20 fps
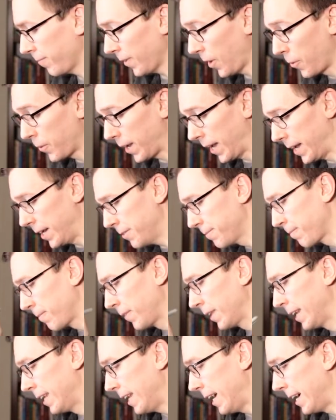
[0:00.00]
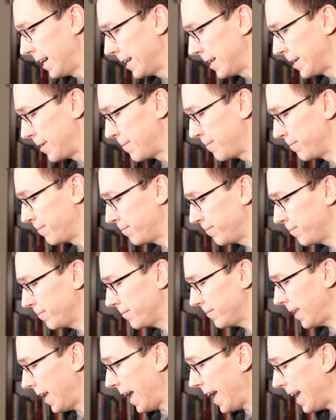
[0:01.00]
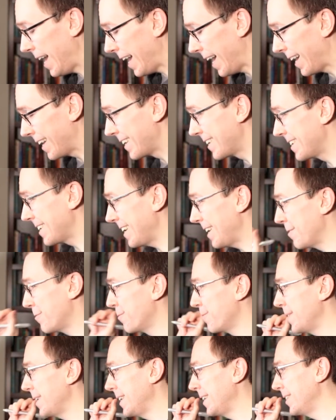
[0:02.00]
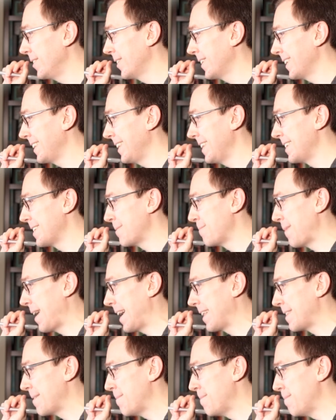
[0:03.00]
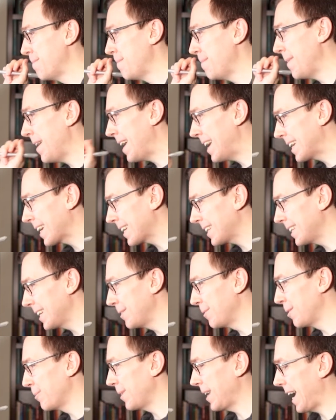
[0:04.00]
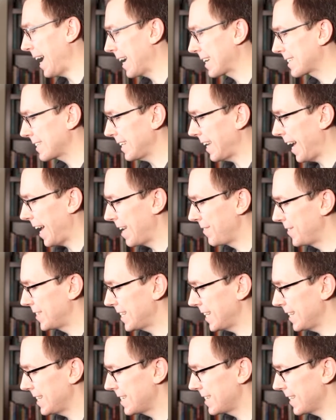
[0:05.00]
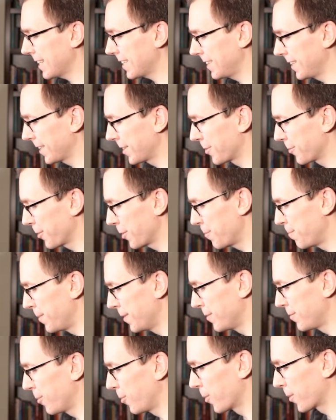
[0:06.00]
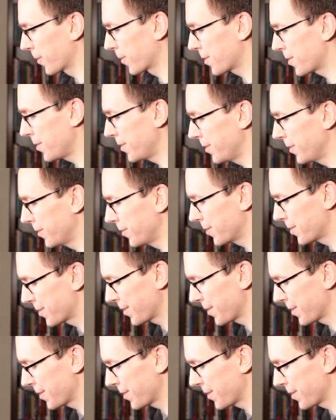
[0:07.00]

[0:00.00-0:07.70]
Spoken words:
Okay. And if we look at this mathematically, what we actually have is a cyclic group of order 2.